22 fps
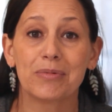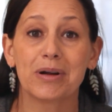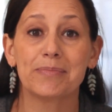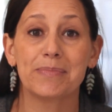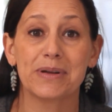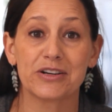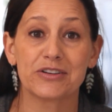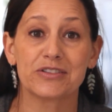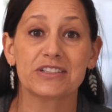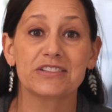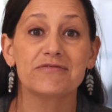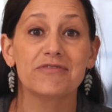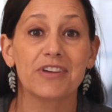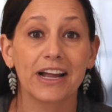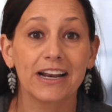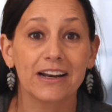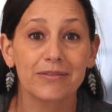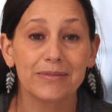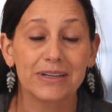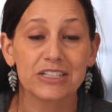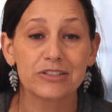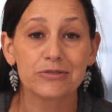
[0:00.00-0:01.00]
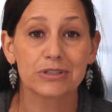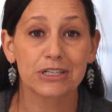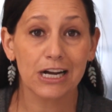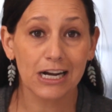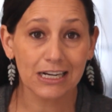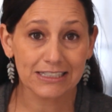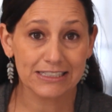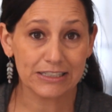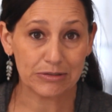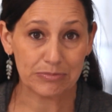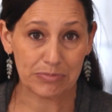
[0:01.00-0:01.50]
my parents invited me to a
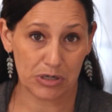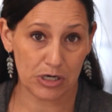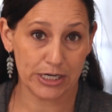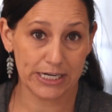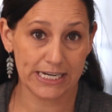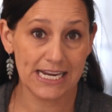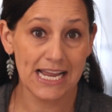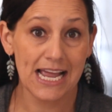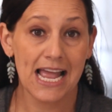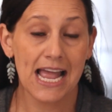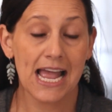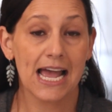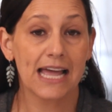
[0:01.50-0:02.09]
cocktail party,